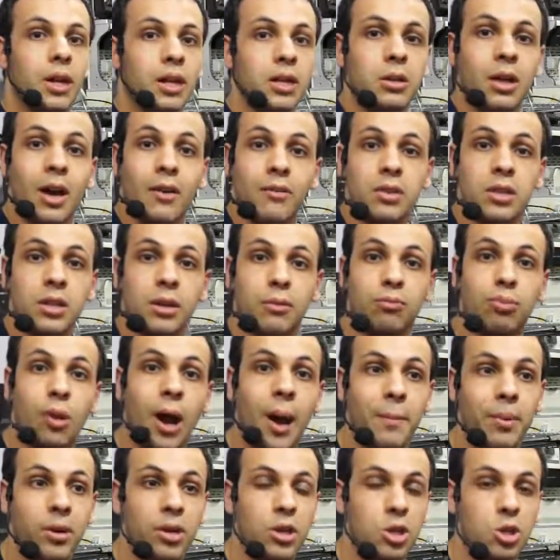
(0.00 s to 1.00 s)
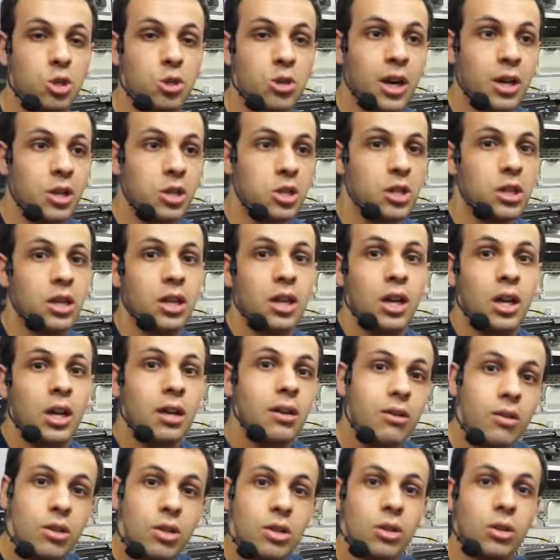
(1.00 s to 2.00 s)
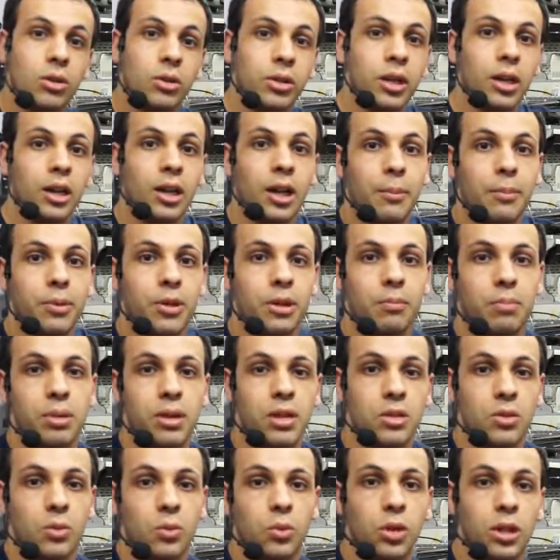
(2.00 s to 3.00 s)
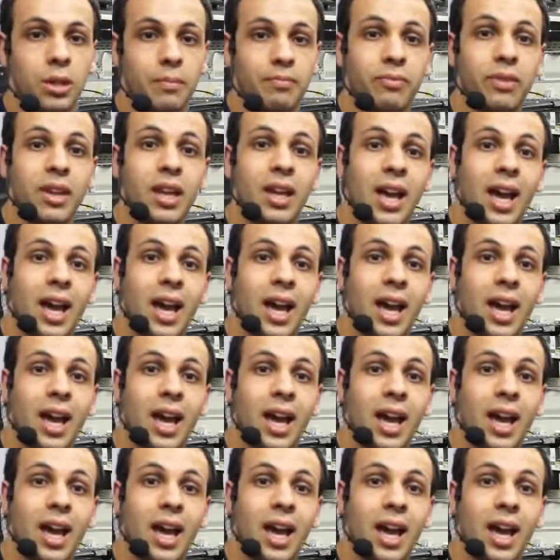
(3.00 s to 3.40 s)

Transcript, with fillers: and you haven't done proper construction. You're just holding it up with a piece of wood.